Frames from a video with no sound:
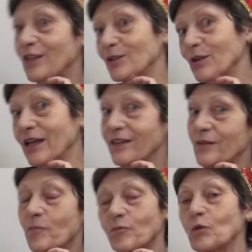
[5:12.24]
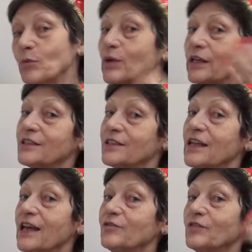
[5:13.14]
and when we practice
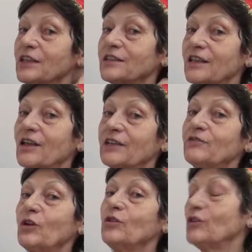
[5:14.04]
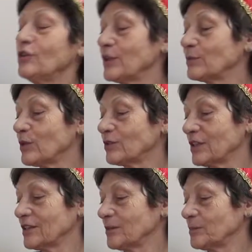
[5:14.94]
life as a lifelong learning
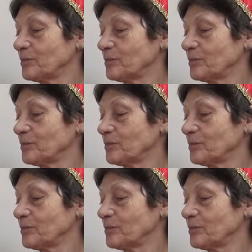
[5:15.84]
process."